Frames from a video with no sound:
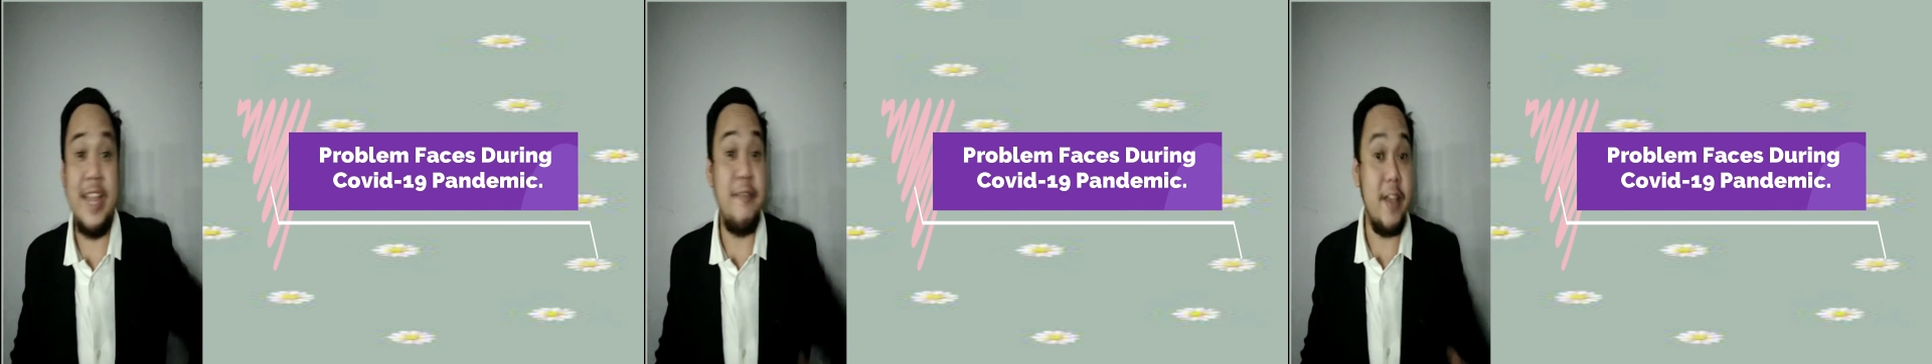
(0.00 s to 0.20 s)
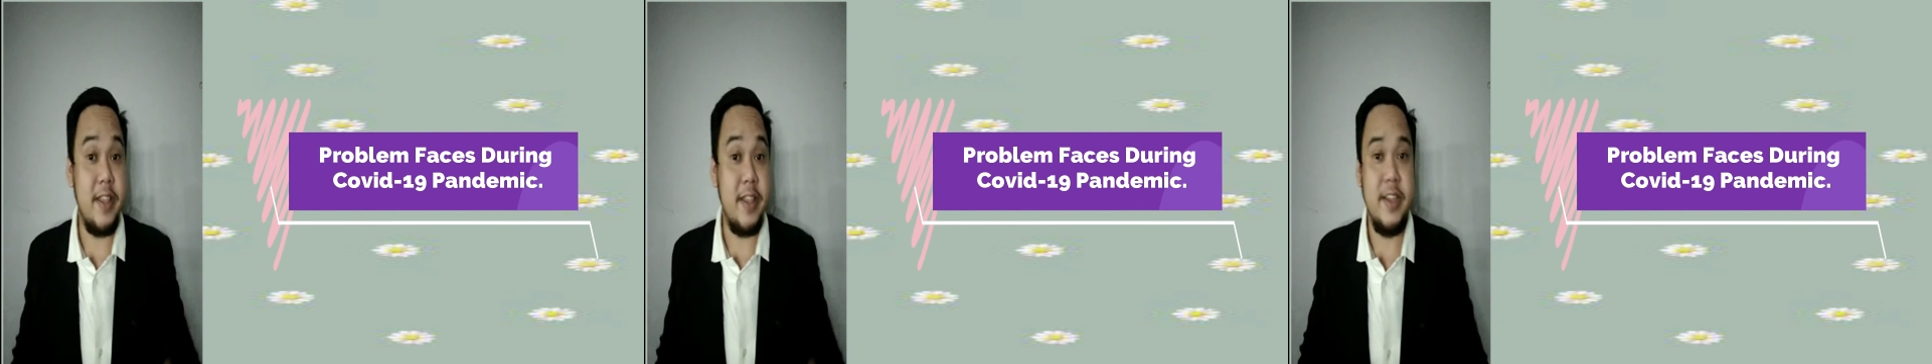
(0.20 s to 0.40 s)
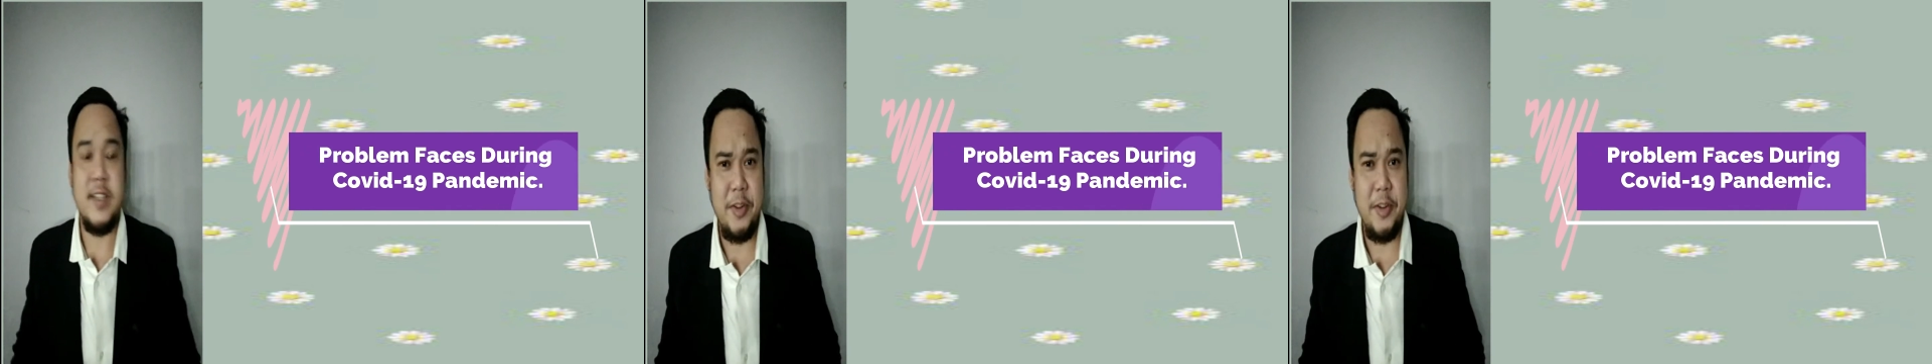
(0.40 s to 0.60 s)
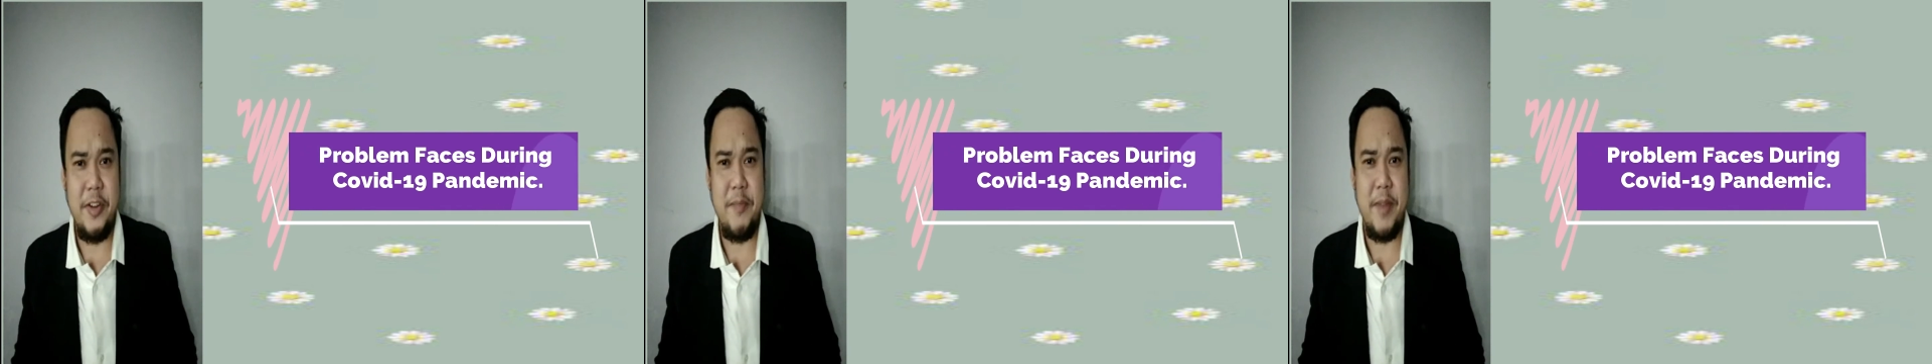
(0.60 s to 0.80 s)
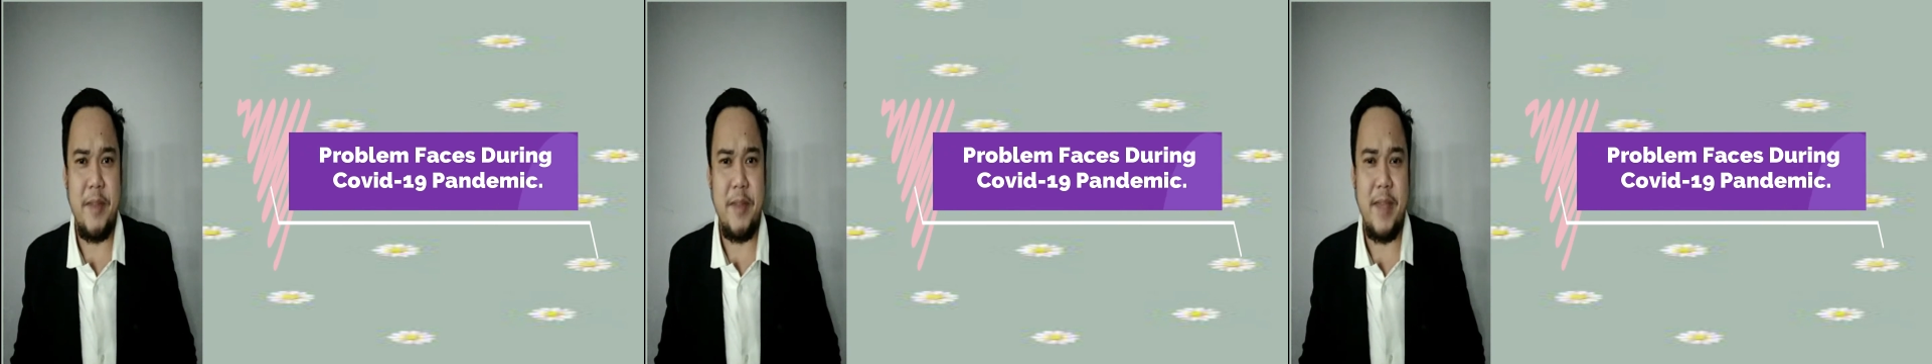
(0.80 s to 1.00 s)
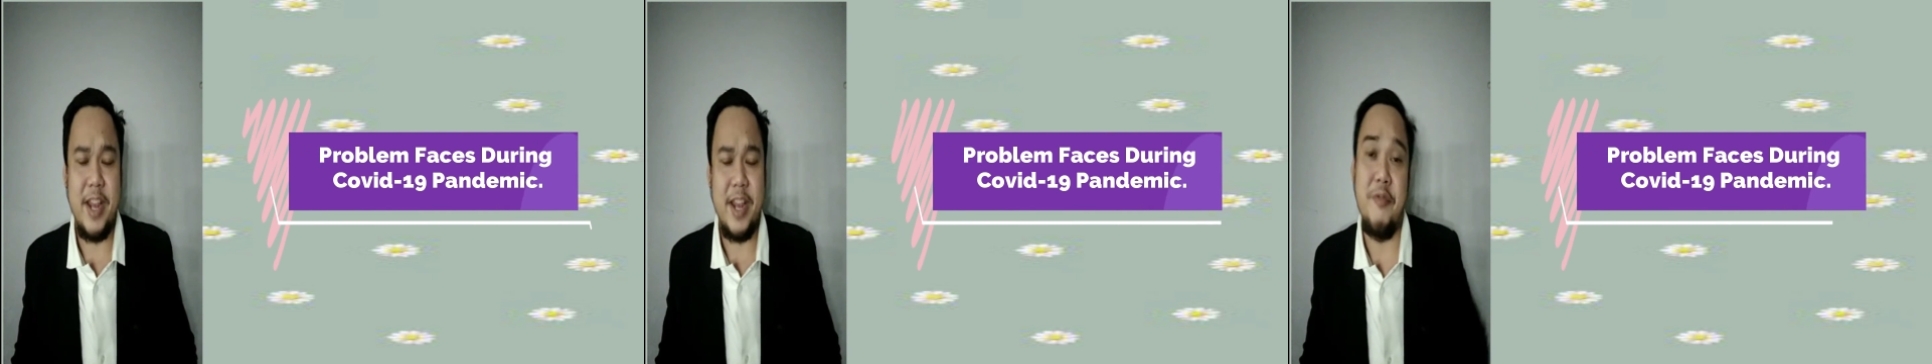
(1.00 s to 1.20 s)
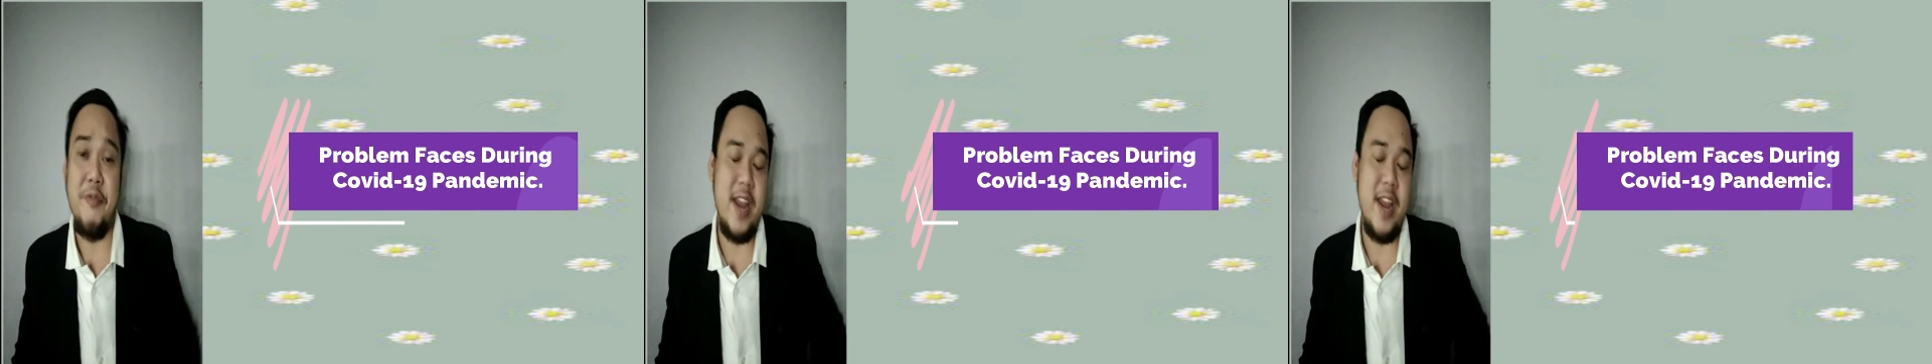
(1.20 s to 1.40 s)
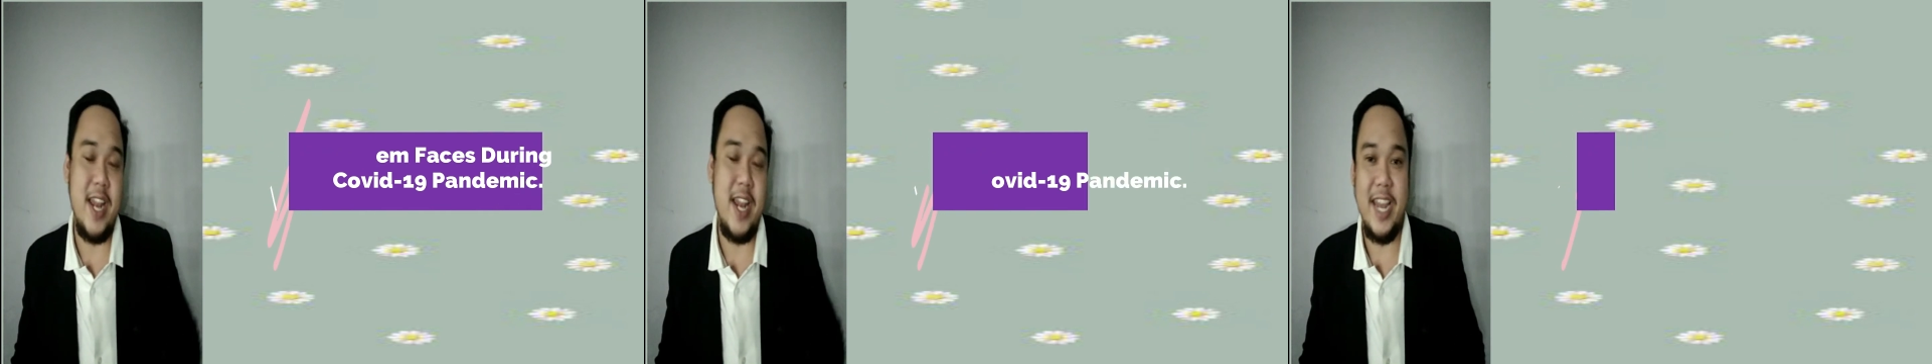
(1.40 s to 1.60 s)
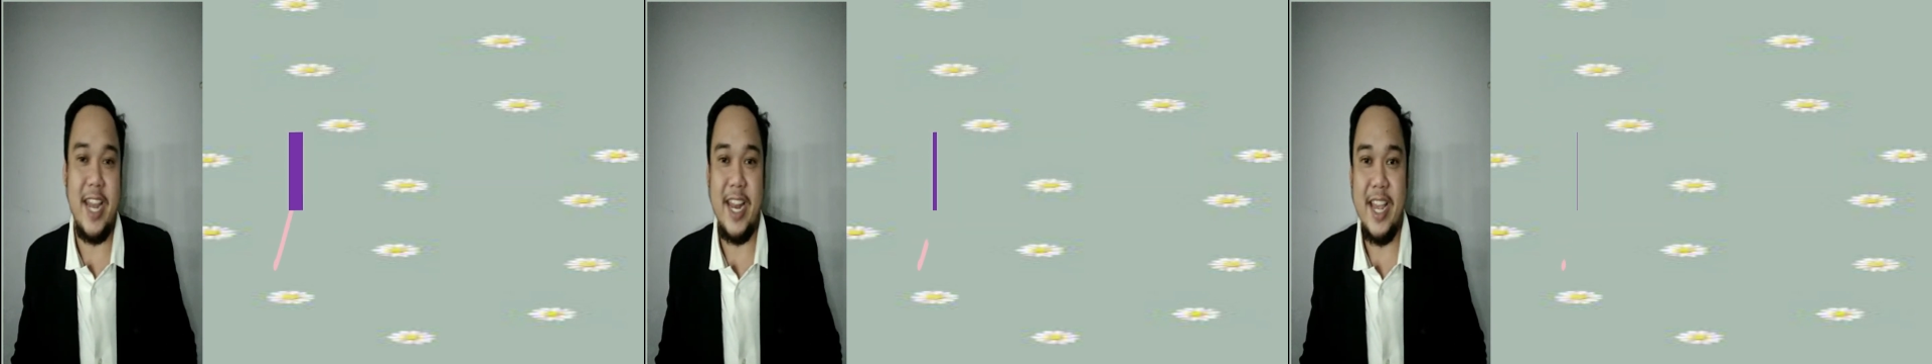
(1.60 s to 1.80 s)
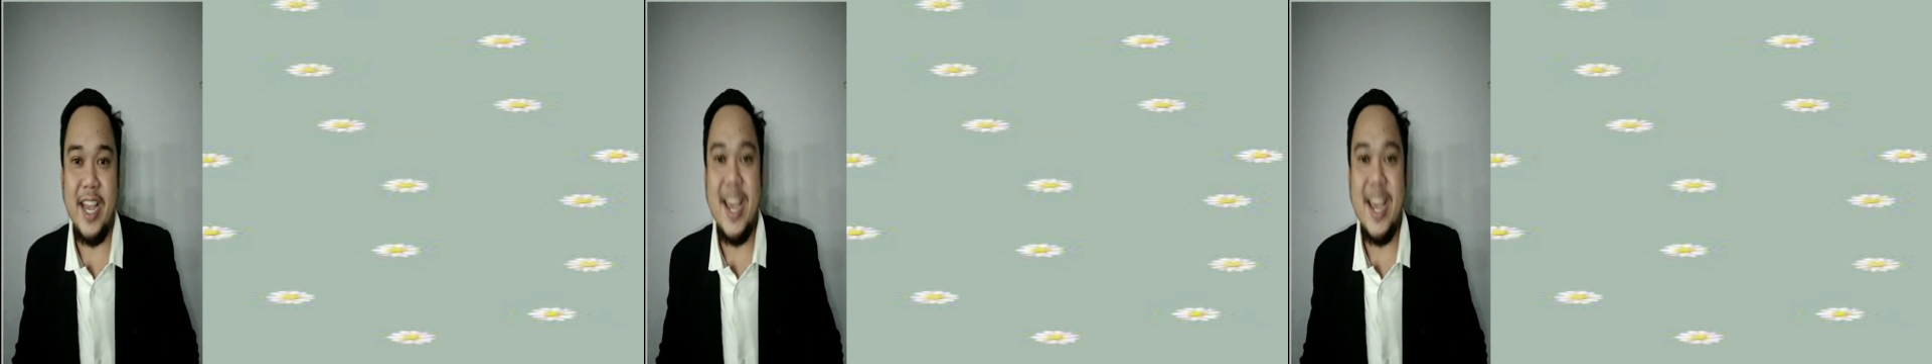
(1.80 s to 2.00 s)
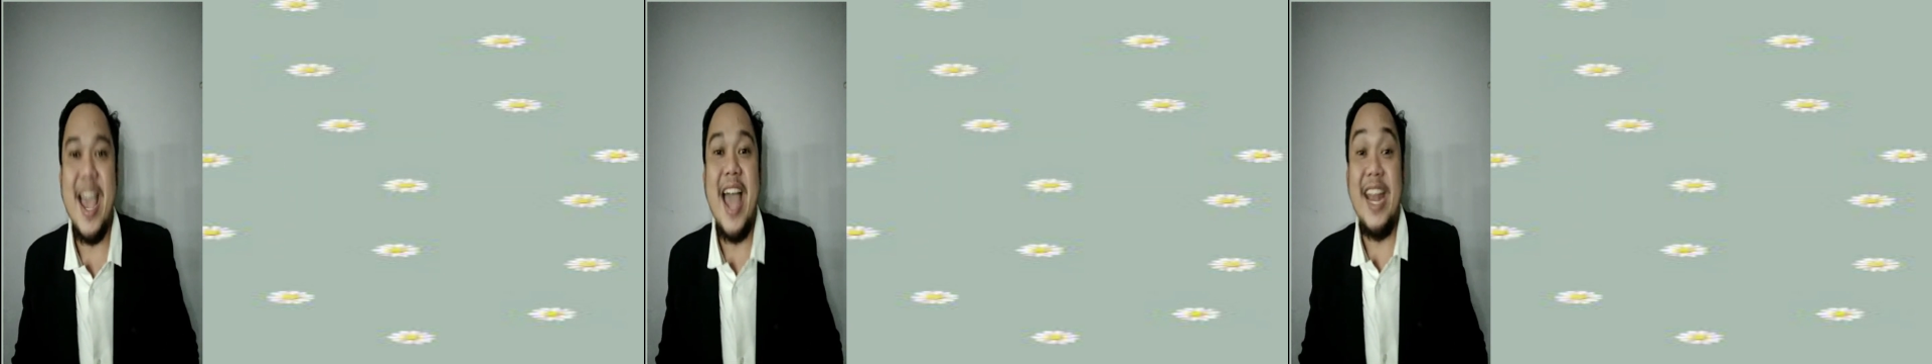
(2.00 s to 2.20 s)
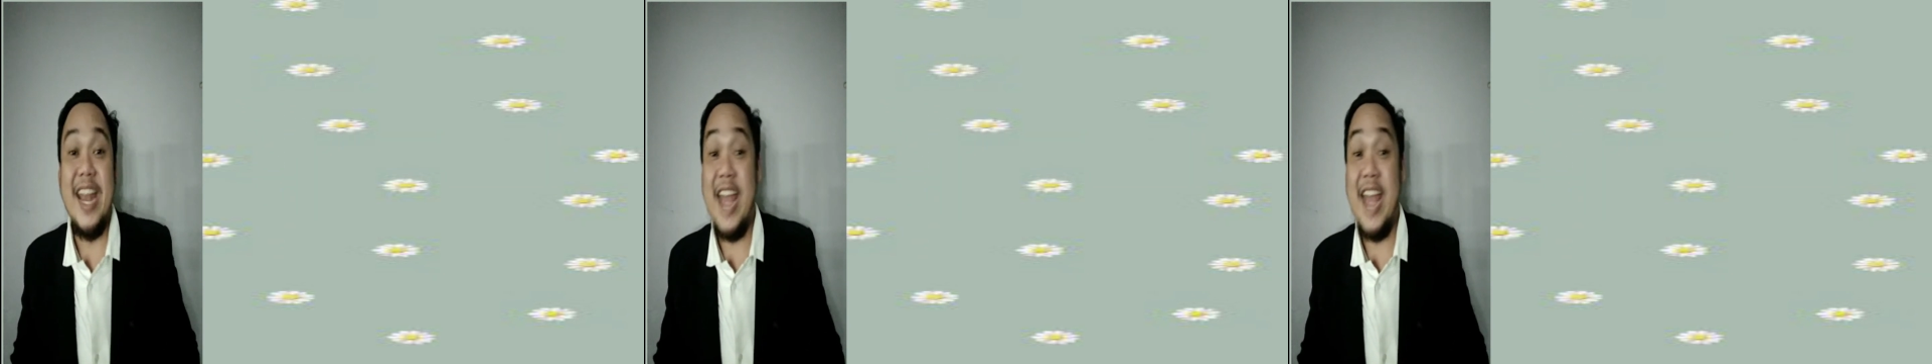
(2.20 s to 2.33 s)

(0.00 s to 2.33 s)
faces during pandemic COVID-19.